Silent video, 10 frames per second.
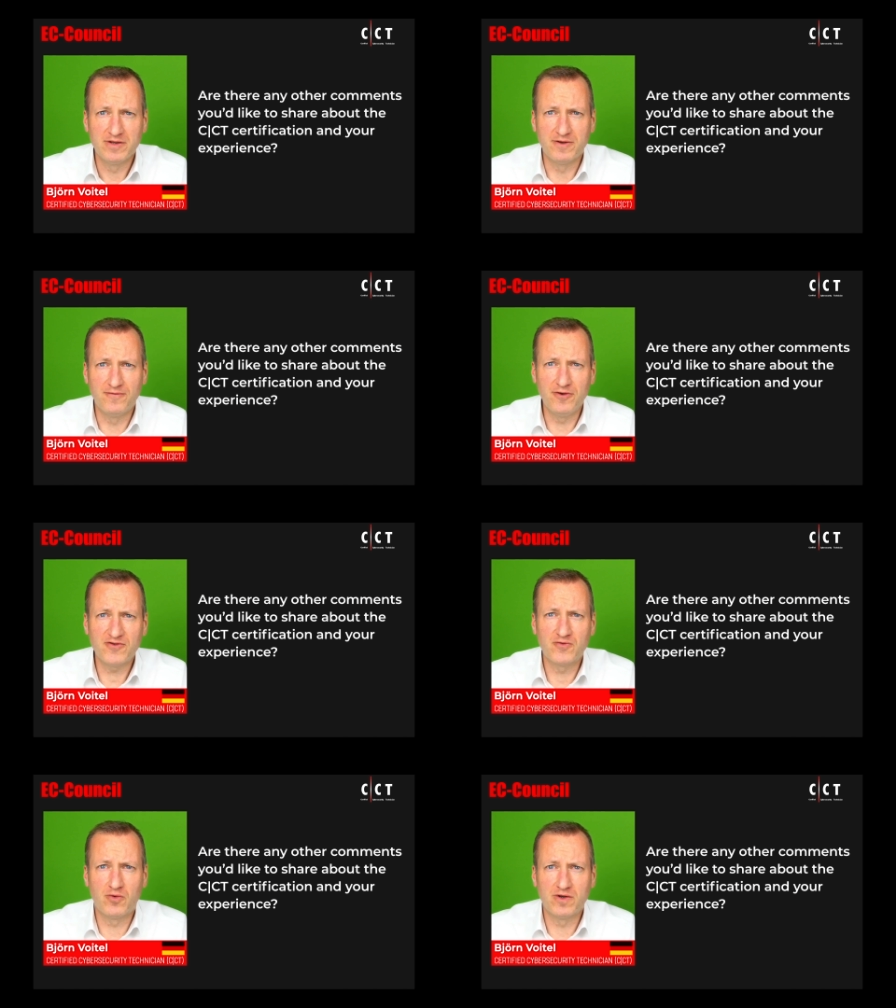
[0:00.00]
The
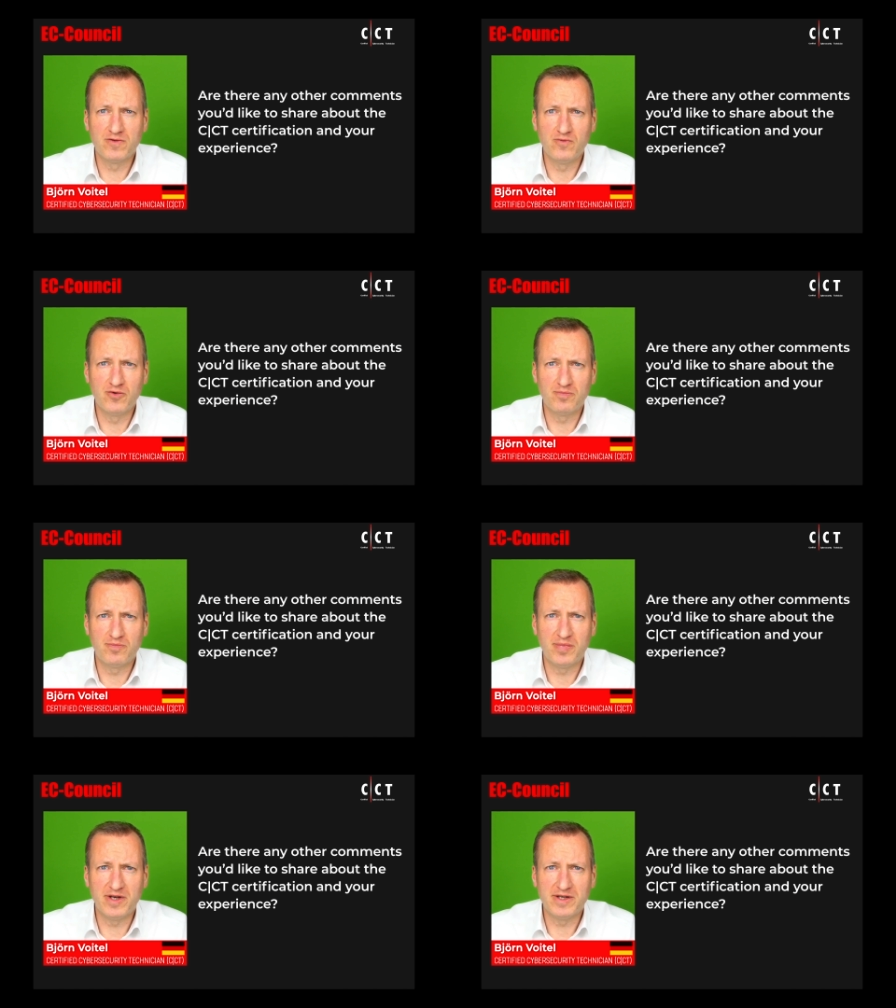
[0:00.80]
first one would
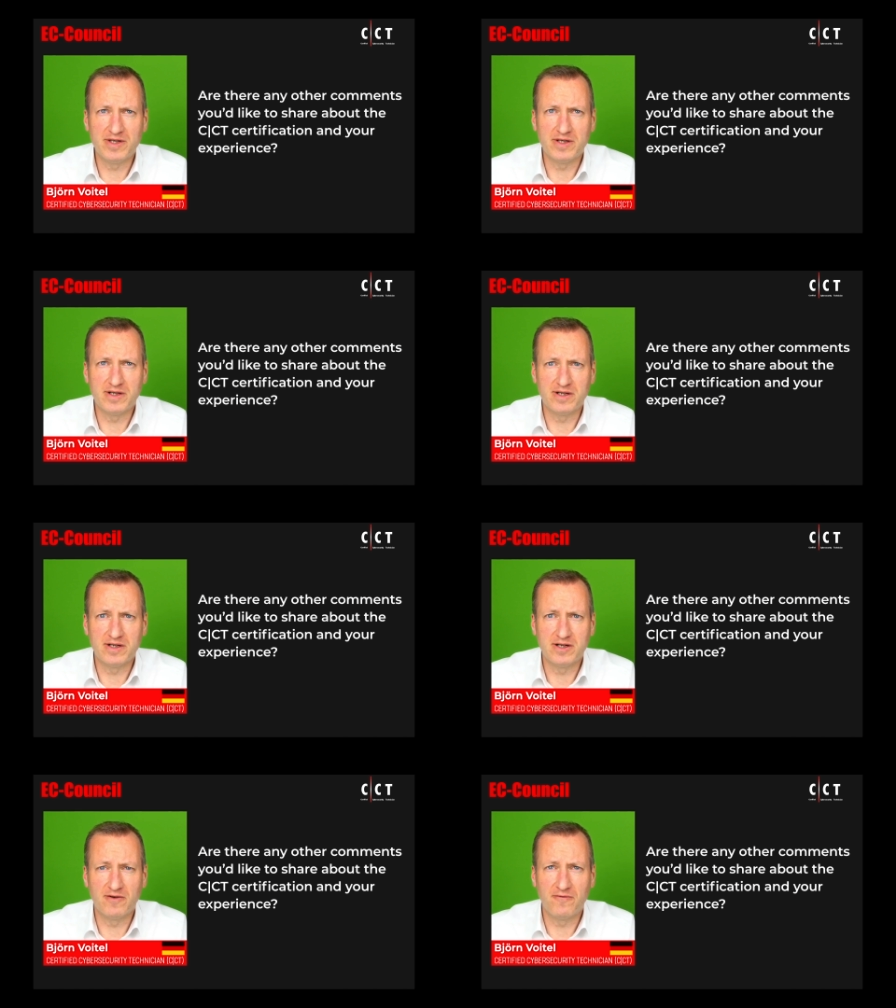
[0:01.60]
be
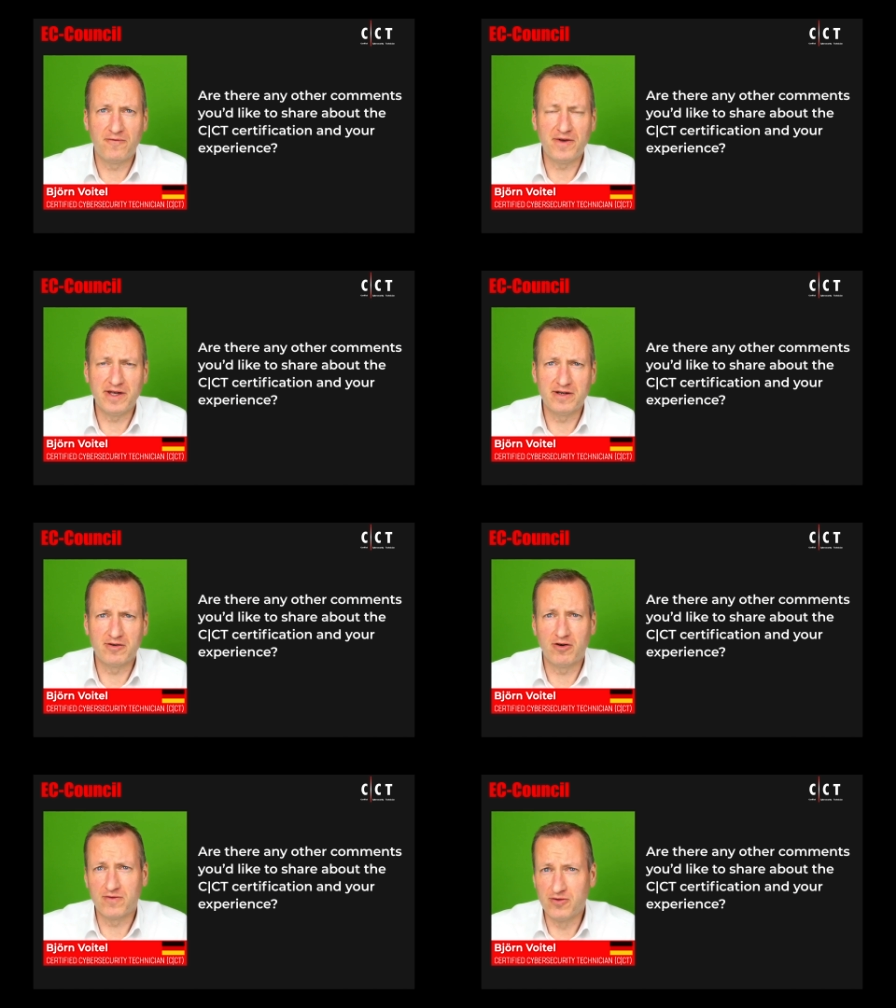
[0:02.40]
uh, fear
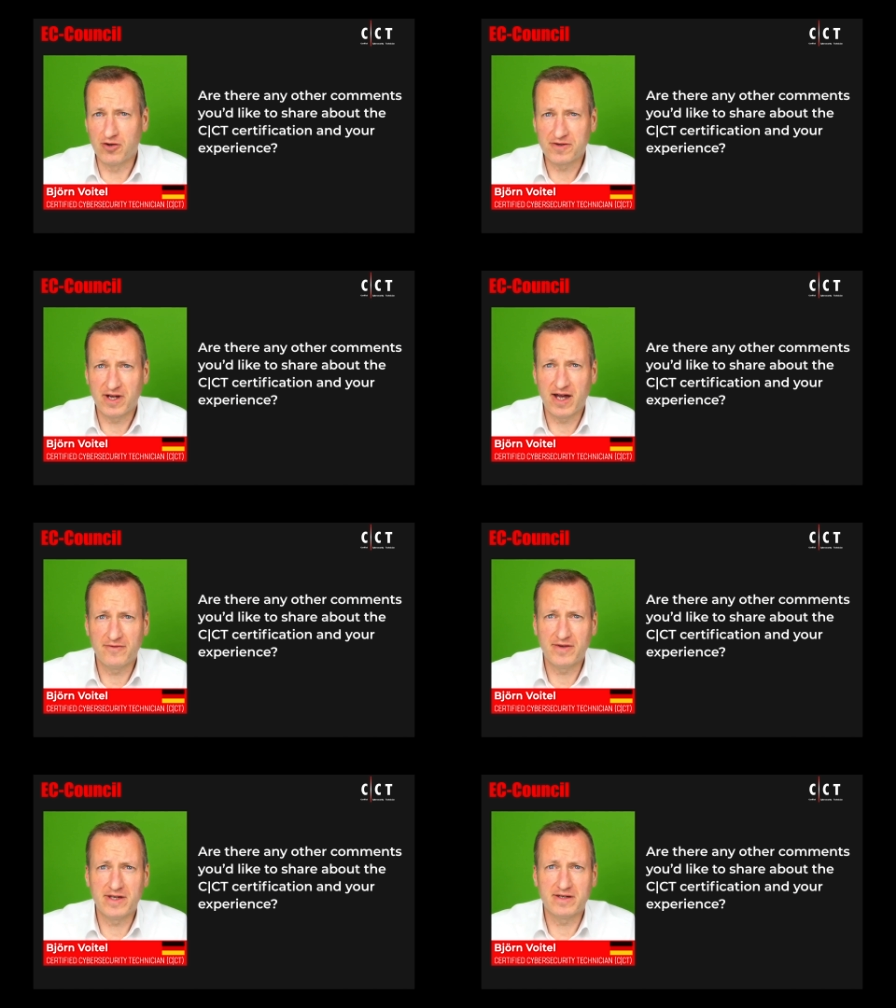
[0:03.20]
of not
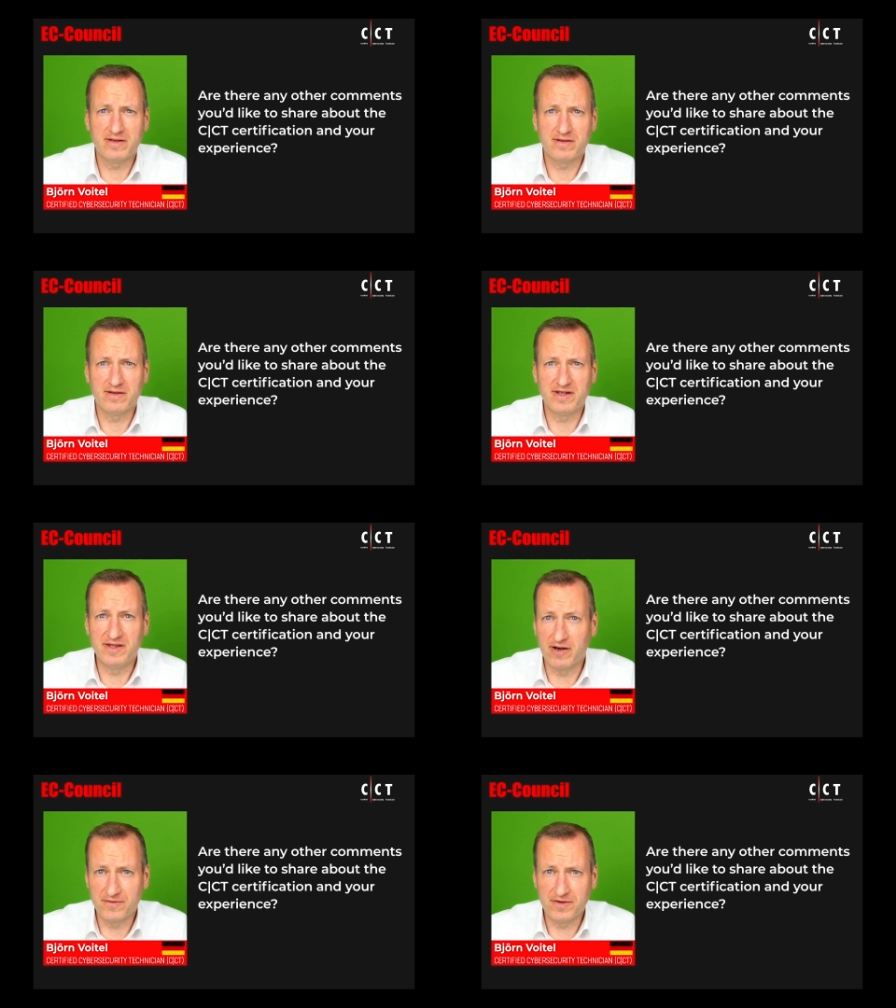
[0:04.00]
having
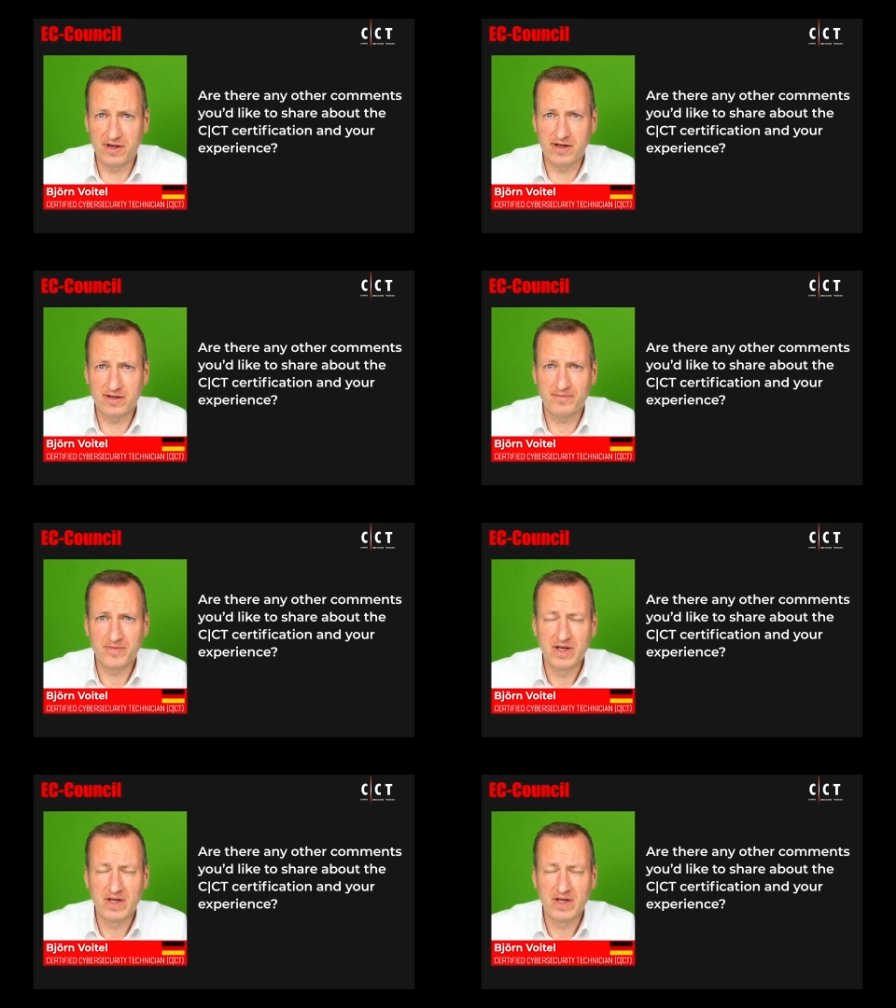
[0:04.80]
enough time.